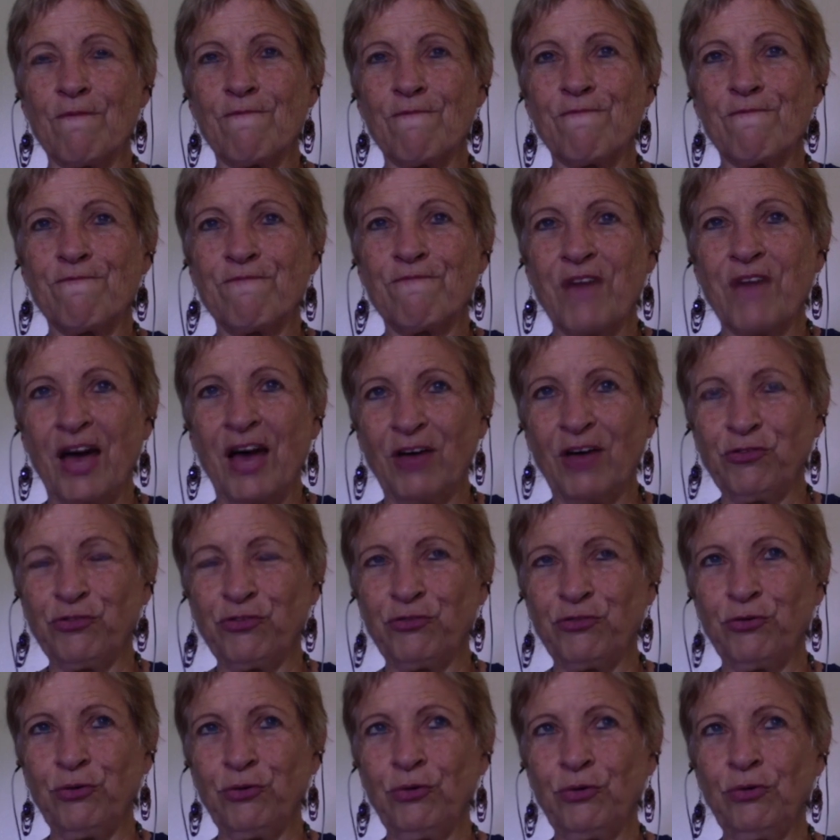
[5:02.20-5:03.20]

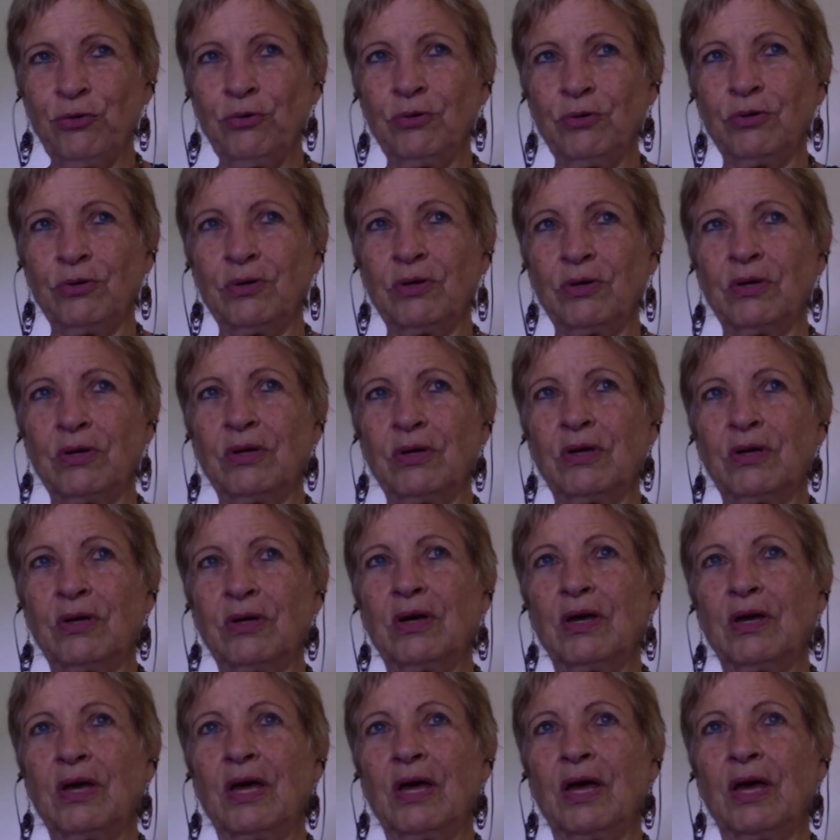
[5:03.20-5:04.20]
faster
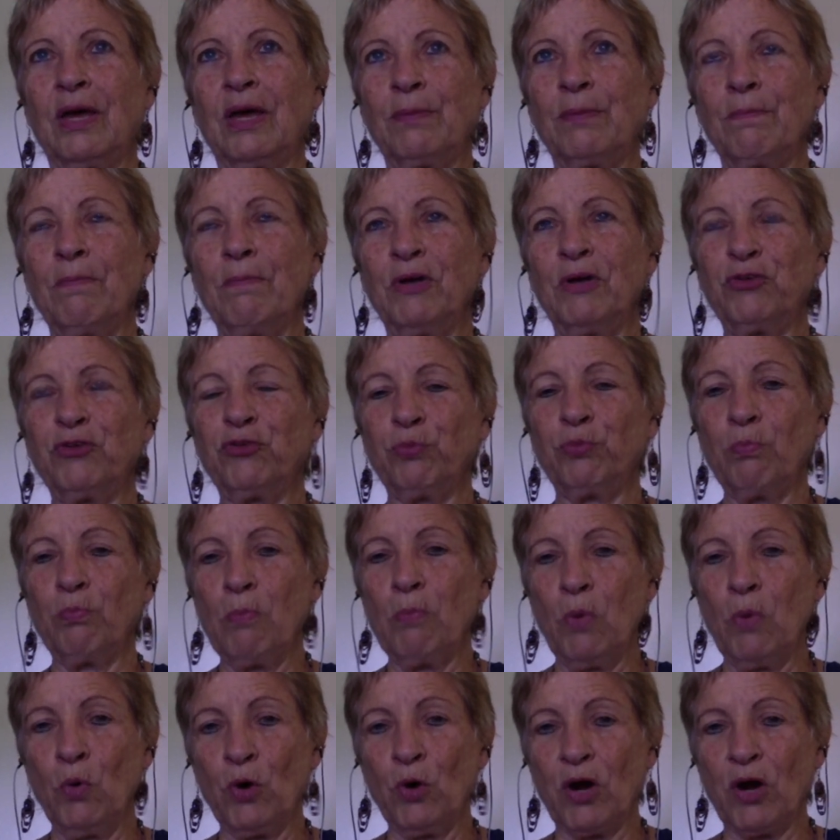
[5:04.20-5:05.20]
and much
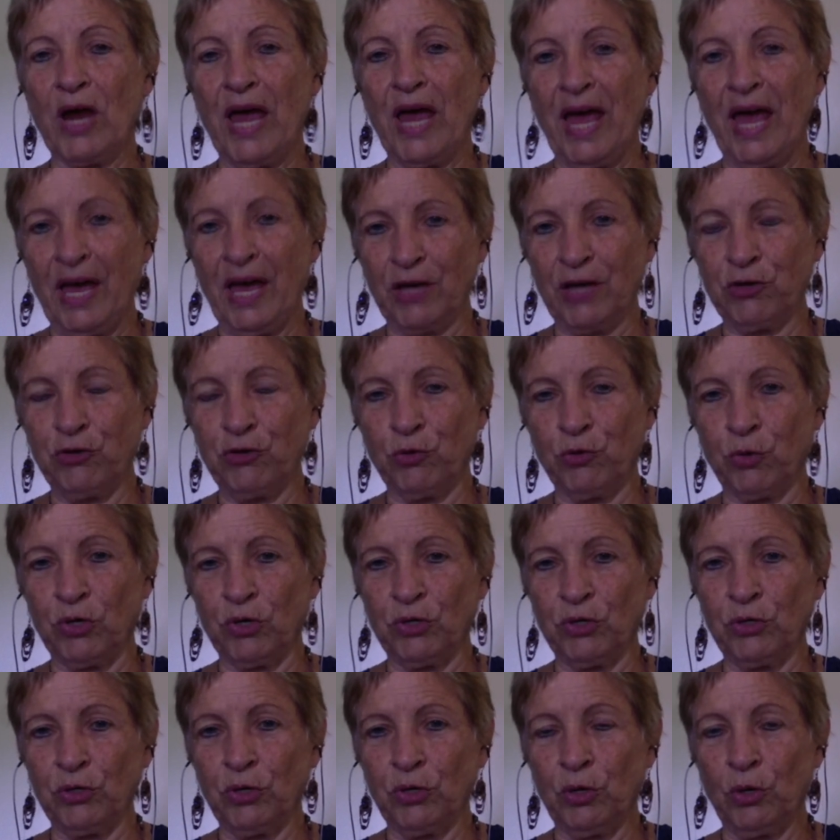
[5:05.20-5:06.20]
more accurate
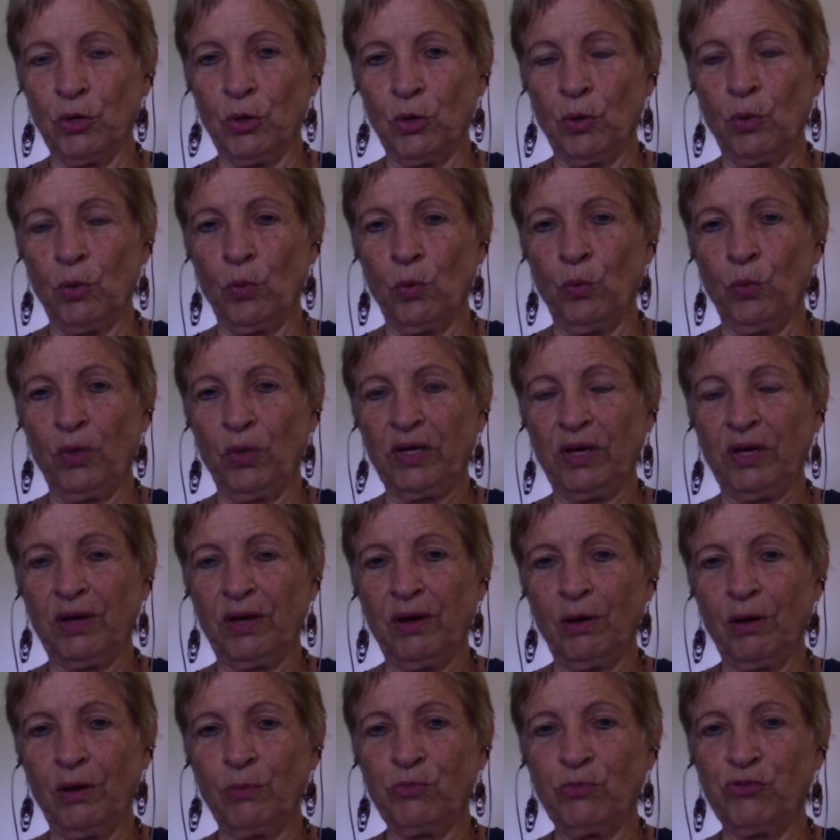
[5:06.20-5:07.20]
when it
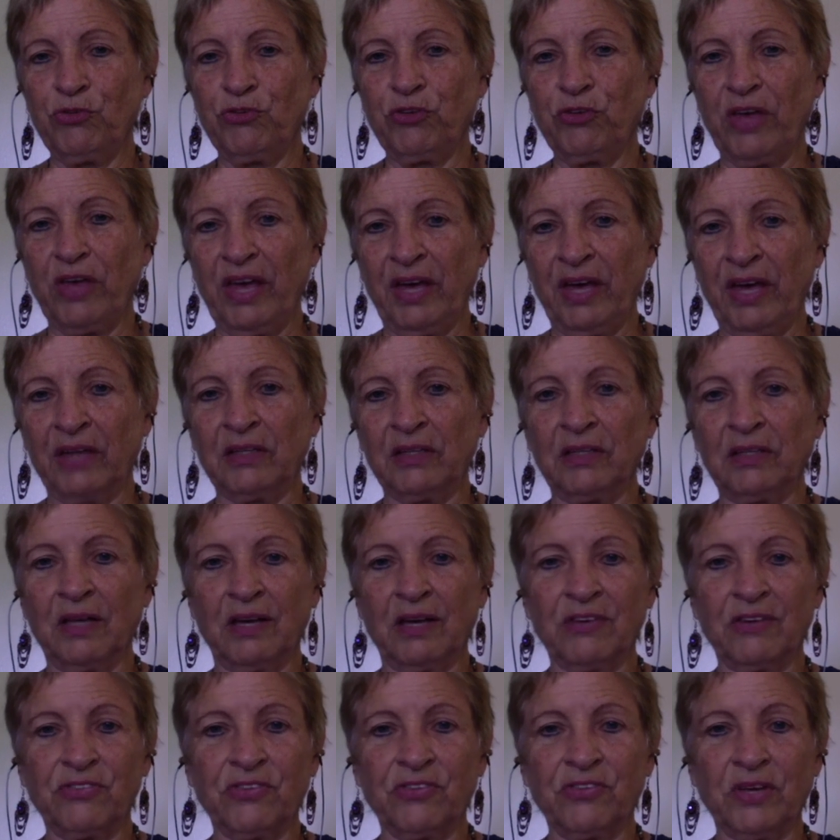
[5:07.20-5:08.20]
comes to
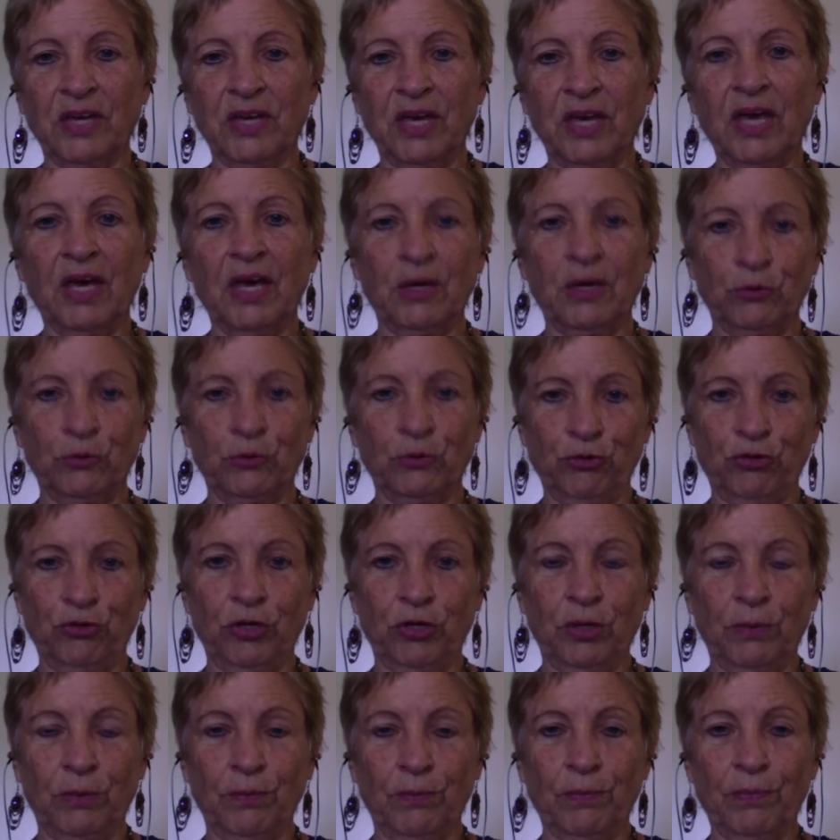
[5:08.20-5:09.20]
analyzing
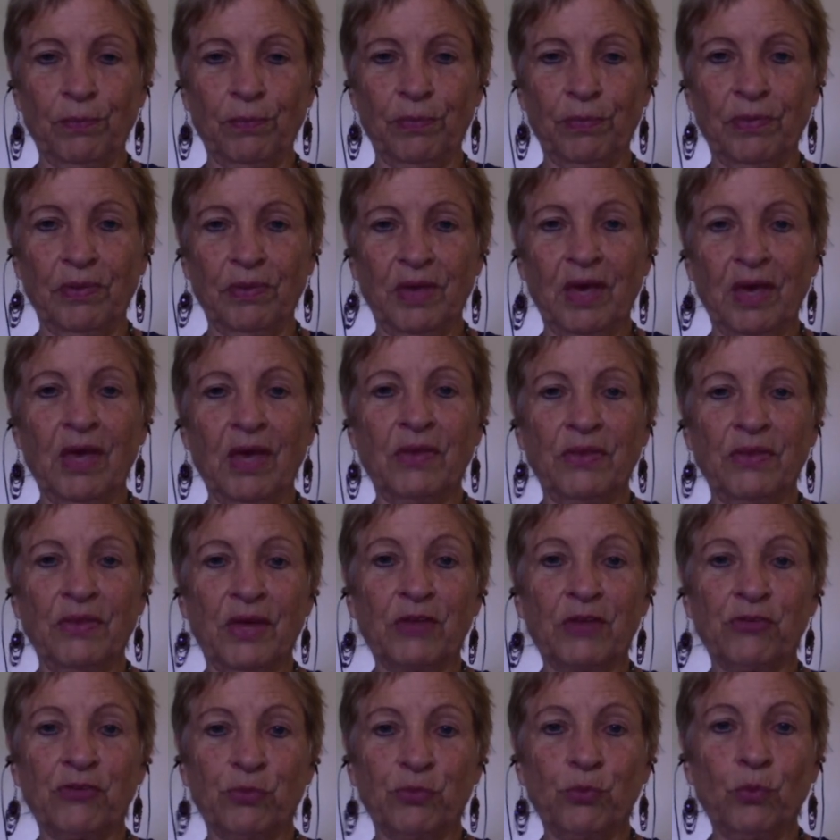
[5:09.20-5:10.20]
energy. And
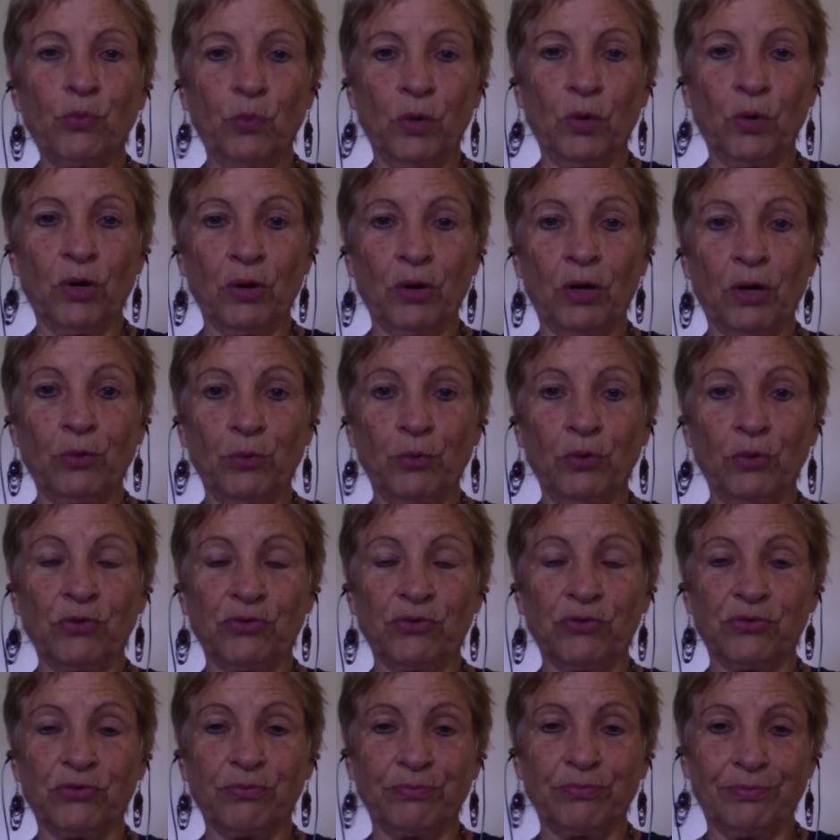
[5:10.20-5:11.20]
that's where I
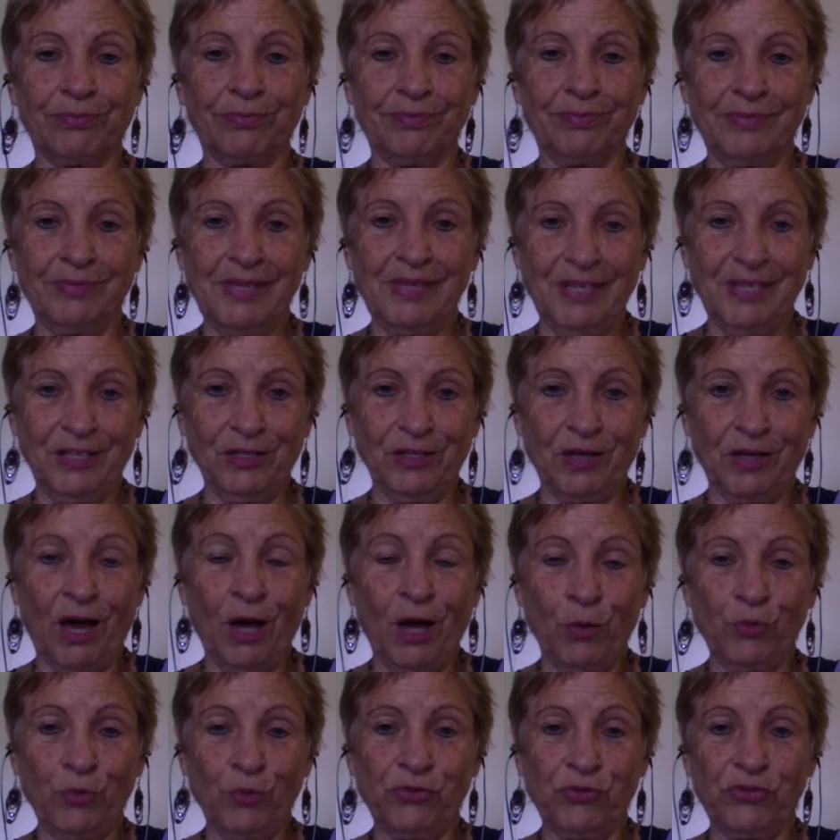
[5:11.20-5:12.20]
was needing
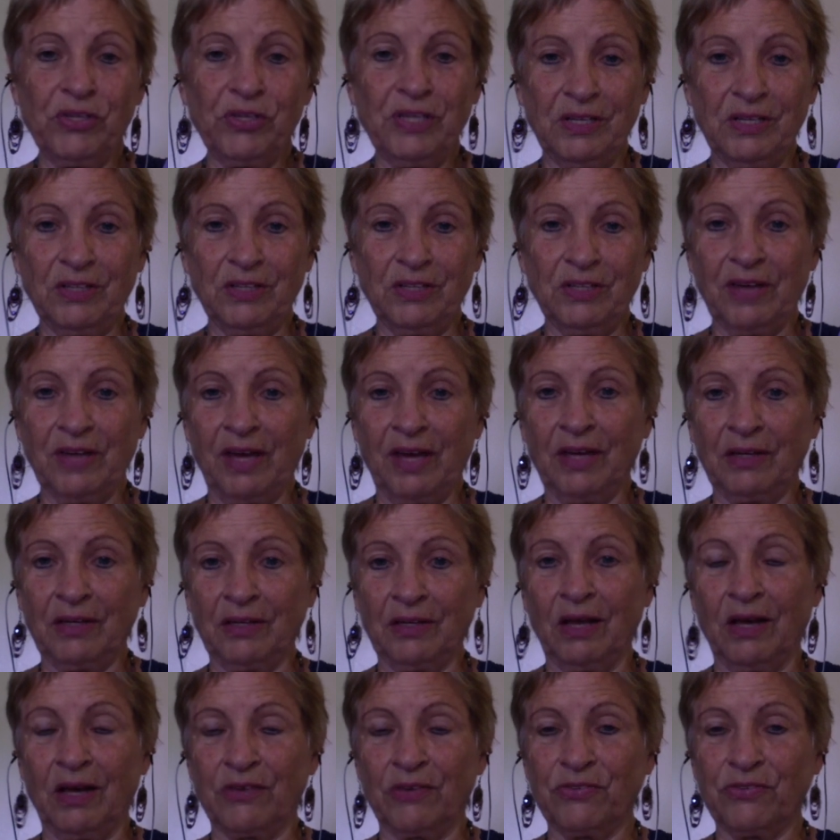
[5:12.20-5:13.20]
to
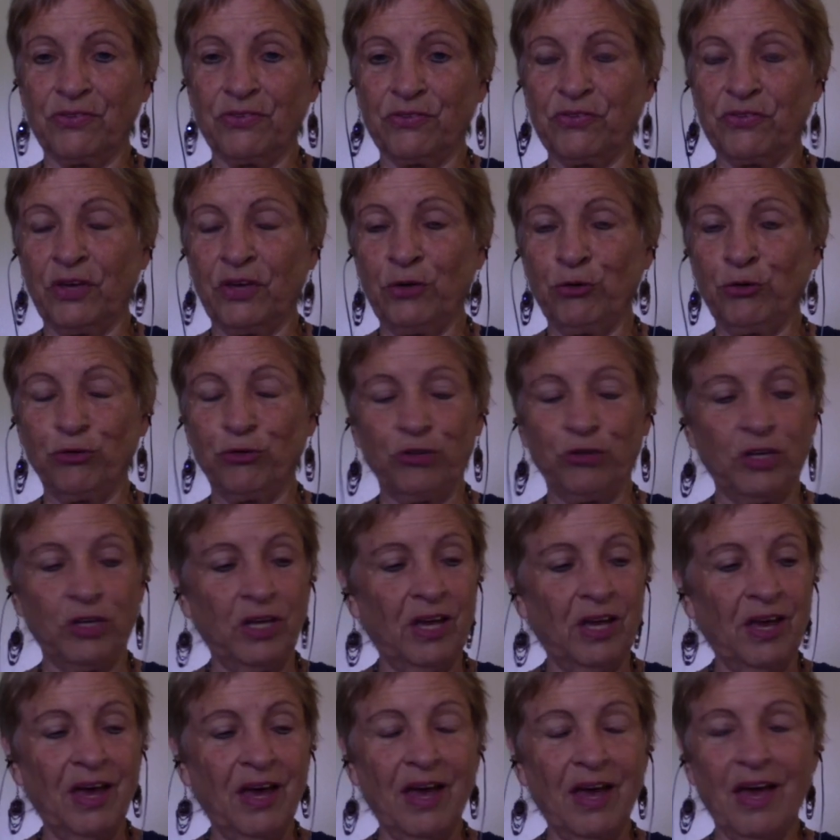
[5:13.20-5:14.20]
analyze this energy,
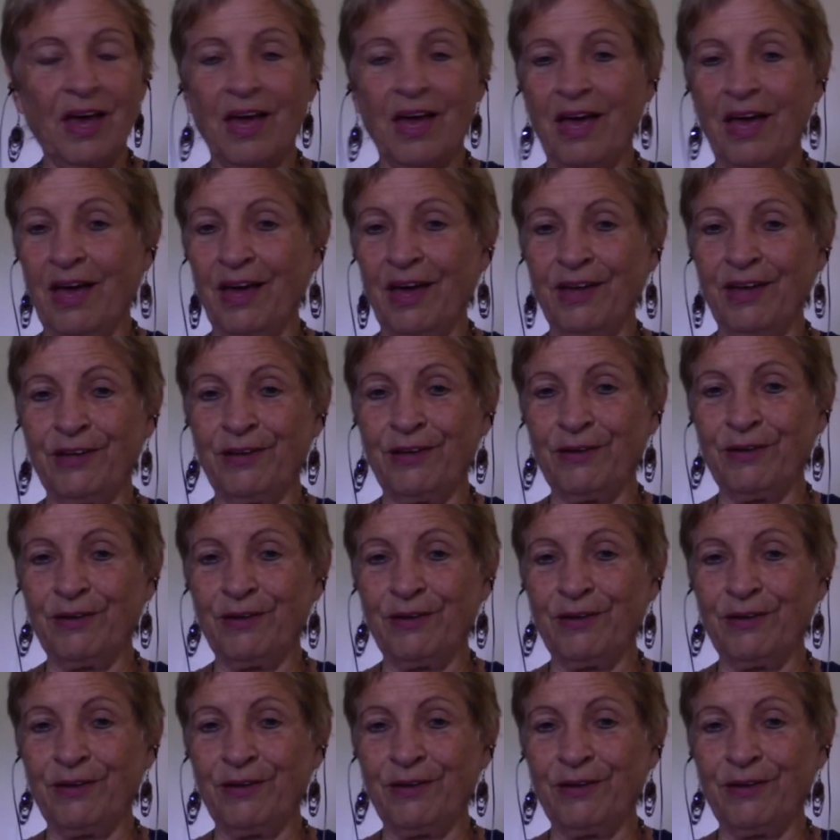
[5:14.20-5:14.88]
and